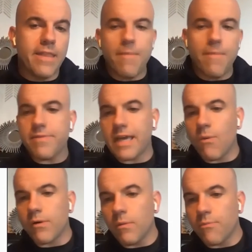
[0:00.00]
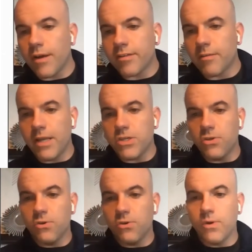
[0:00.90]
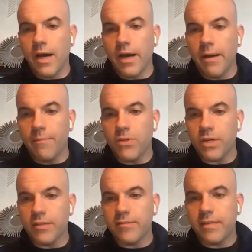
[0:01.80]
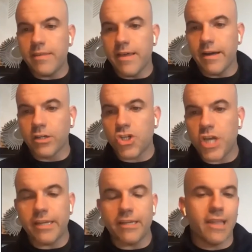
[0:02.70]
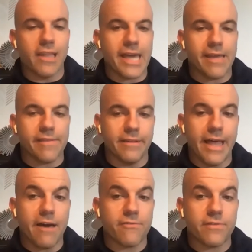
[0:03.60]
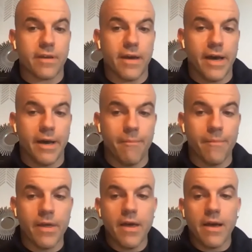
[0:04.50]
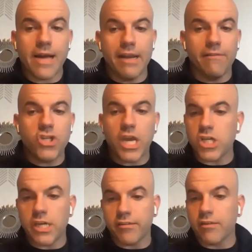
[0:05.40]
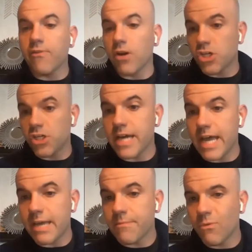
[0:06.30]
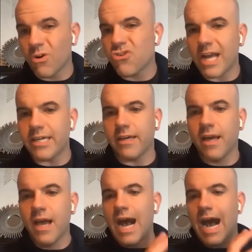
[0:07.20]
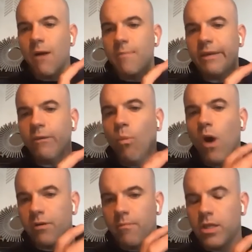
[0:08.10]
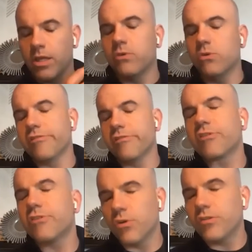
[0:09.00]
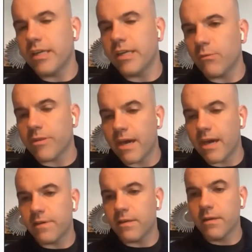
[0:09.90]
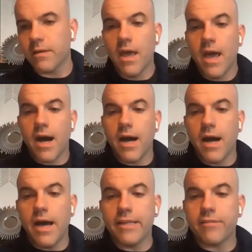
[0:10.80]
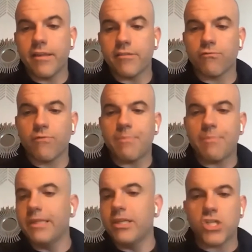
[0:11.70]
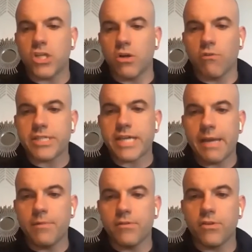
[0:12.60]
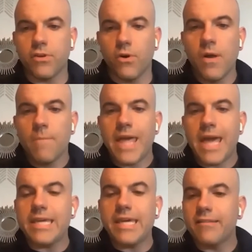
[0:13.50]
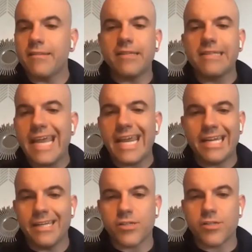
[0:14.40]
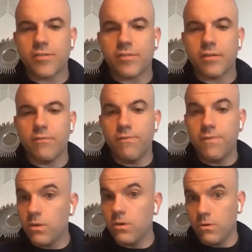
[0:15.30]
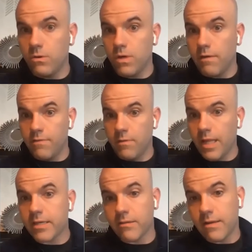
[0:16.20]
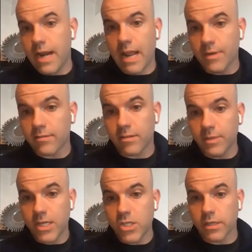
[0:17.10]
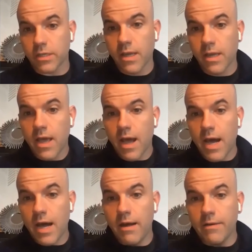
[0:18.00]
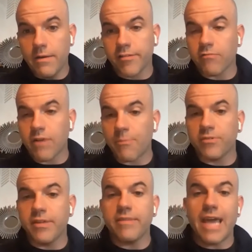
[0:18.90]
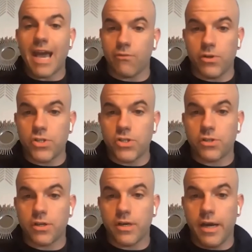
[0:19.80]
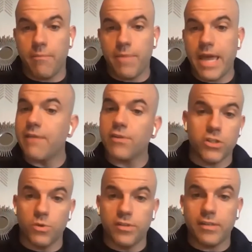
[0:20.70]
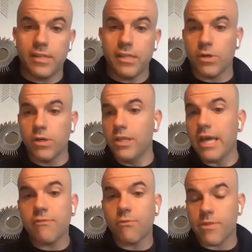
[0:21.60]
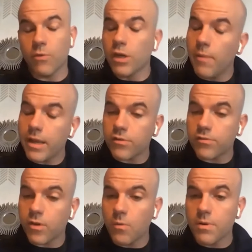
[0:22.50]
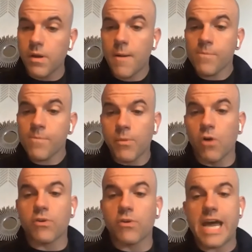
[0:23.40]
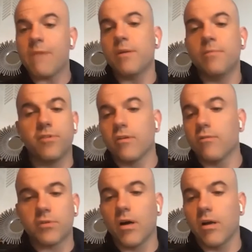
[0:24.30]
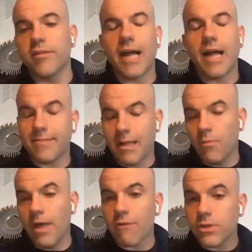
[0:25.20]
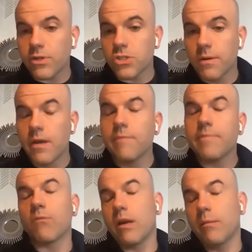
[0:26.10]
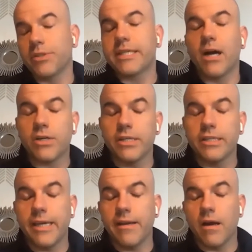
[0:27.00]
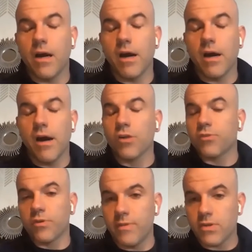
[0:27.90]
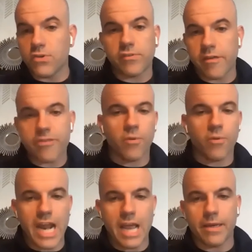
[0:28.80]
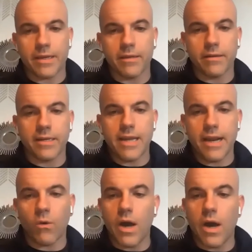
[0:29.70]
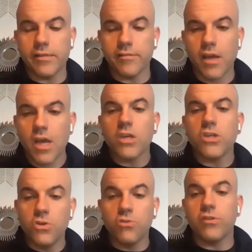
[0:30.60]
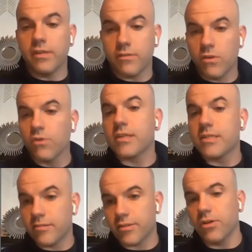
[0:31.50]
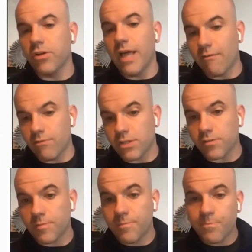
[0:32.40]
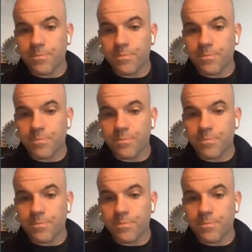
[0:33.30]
And the main thing I want to impress upon you, you can see the shaded line on the left kind of changing as a function of time. We're tracking how many water molecules are associating with caffeine, and it's rapidly changing over time. And so any instantaneous view of the molecular dynamic simulation doesn't represent the average behavior you would see in real life with a real microscope. But over time, we observe what's called this ensemble average, and we're able to calculate all sorts of interesting thermodynamic and kinetic quantities using those statistical averages.